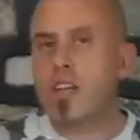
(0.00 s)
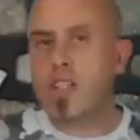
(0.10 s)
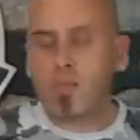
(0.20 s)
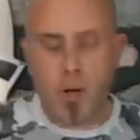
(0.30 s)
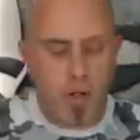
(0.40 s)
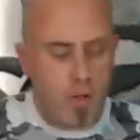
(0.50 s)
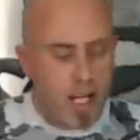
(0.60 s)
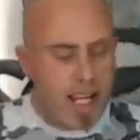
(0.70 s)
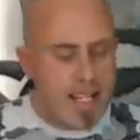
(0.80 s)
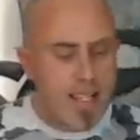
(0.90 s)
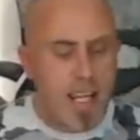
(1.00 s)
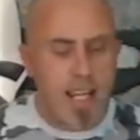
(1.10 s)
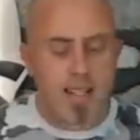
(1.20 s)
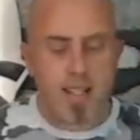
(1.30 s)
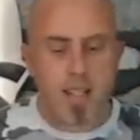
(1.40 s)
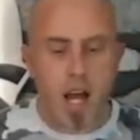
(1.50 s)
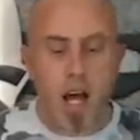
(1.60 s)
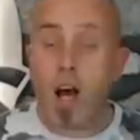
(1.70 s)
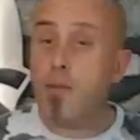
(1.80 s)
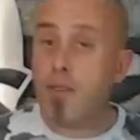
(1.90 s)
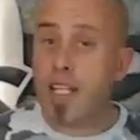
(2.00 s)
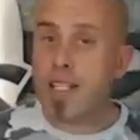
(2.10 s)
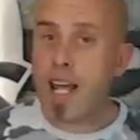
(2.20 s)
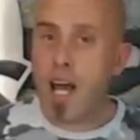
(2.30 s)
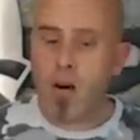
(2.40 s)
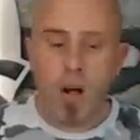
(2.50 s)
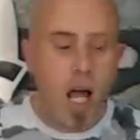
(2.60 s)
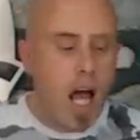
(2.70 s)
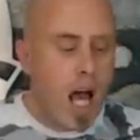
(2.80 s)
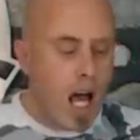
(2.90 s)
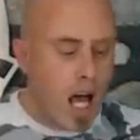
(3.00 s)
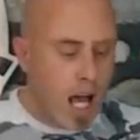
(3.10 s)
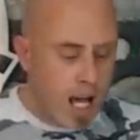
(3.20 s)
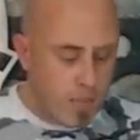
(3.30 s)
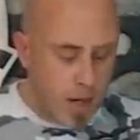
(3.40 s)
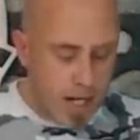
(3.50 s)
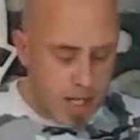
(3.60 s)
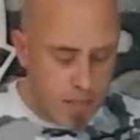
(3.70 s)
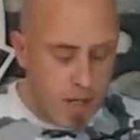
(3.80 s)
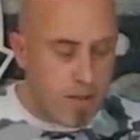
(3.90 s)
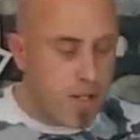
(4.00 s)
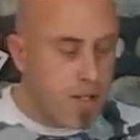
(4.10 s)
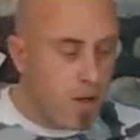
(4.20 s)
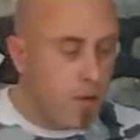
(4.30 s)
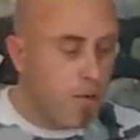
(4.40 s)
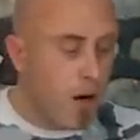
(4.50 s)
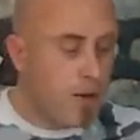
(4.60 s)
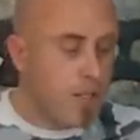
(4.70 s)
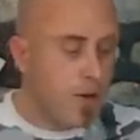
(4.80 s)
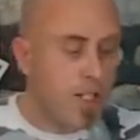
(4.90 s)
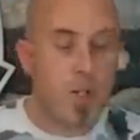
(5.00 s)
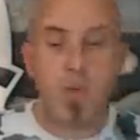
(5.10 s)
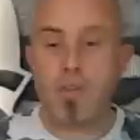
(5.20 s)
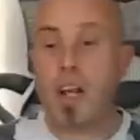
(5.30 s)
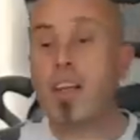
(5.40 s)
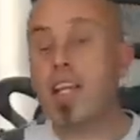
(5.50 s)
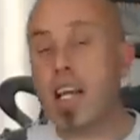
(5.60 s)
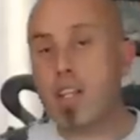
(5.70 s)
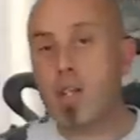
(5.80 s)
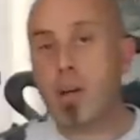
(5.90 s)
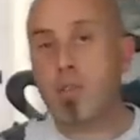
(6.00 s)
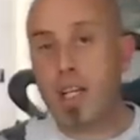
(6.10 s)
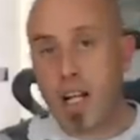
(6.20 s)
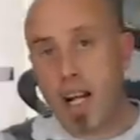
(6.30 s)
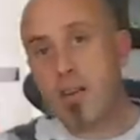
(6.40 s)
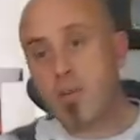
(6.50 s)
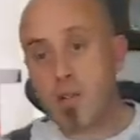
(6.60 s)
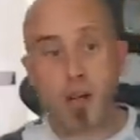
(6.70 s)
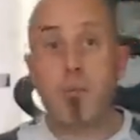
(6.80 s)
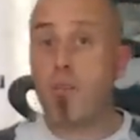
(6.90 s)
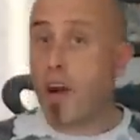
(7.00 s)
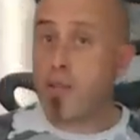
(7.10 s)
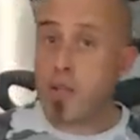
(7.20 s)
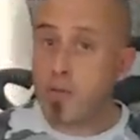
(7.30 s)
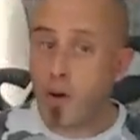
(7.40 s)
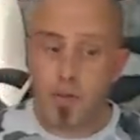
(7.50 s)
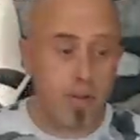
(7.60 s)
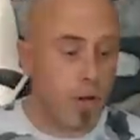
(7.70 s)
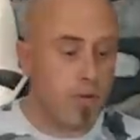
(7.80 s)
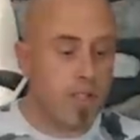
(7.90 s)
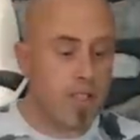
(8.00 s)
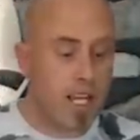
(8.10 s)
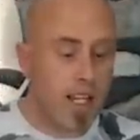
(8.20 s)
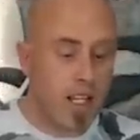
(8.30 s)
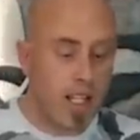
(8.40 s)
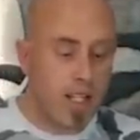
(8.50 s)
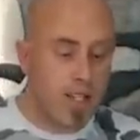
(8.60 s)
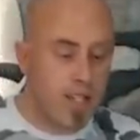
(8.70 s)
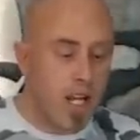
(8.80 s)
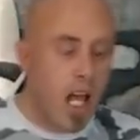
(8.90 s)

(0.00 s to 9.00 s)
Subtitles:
this model is. It's a V-tail. And my experience so far, especially with like the XUAV clouds, which I'm very fond of, to say the least,